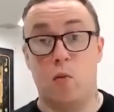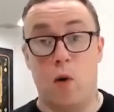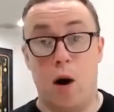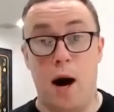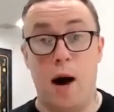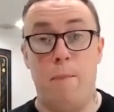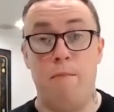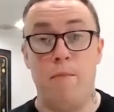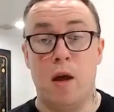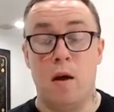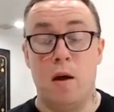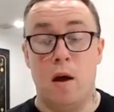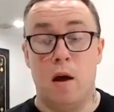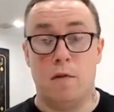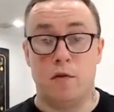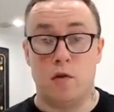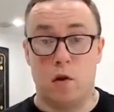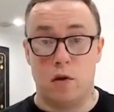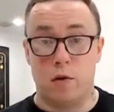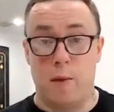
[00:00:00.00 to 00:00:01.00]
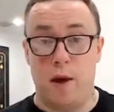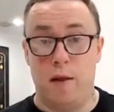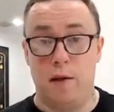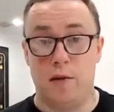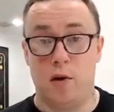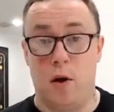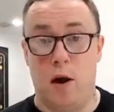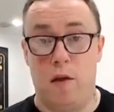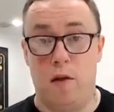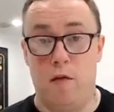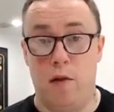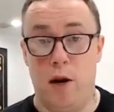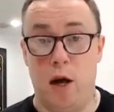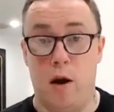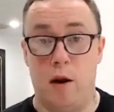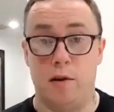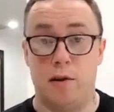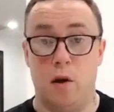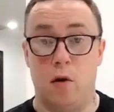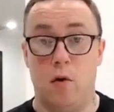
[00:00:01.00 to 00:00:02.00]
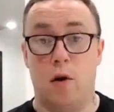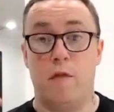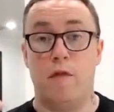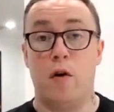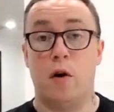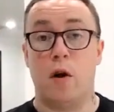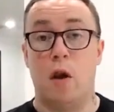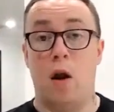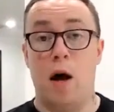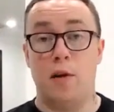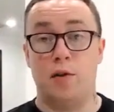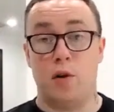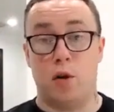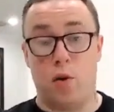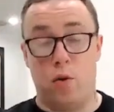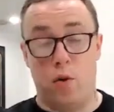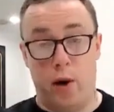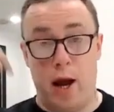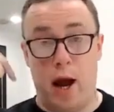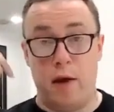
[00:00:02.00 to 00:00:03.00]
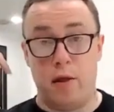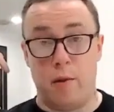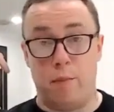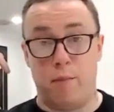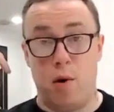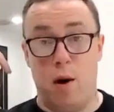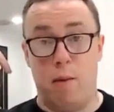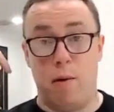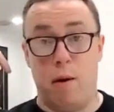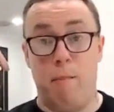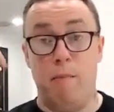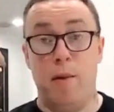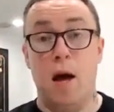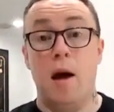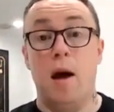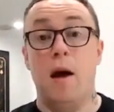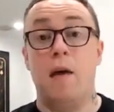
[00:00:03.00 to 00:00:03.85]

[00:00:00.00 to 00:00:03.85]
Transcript: Why? I've talked about this on other videos. In order for a client to create the problem,